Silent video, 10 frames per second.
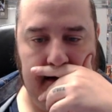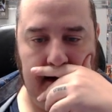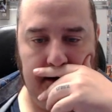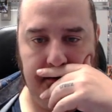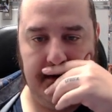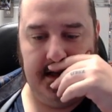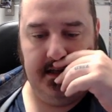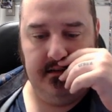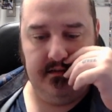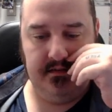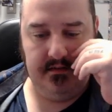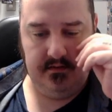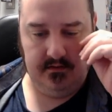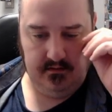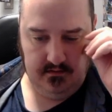
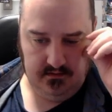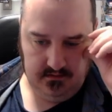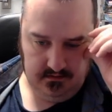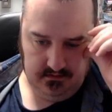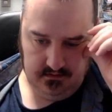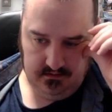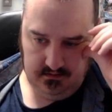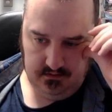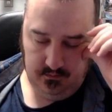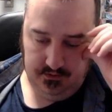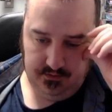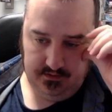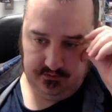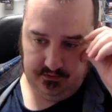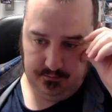Alright. We do
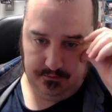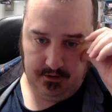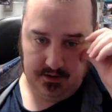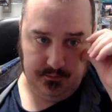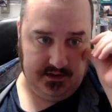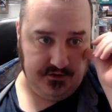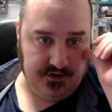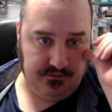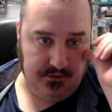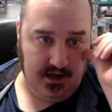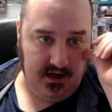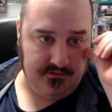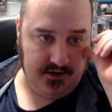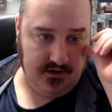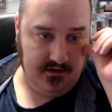have Super Rod. We can just
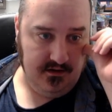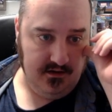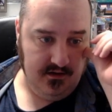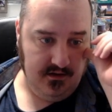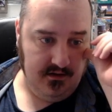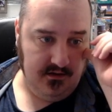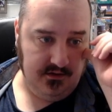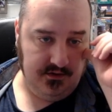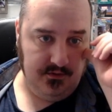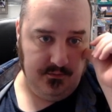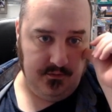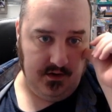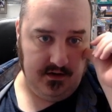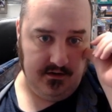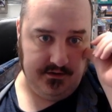recover 2
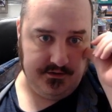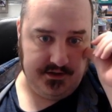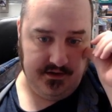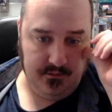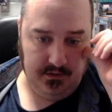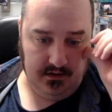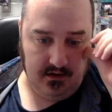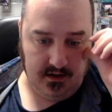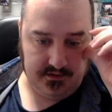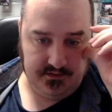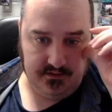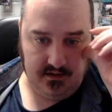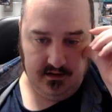fire energy that we lost.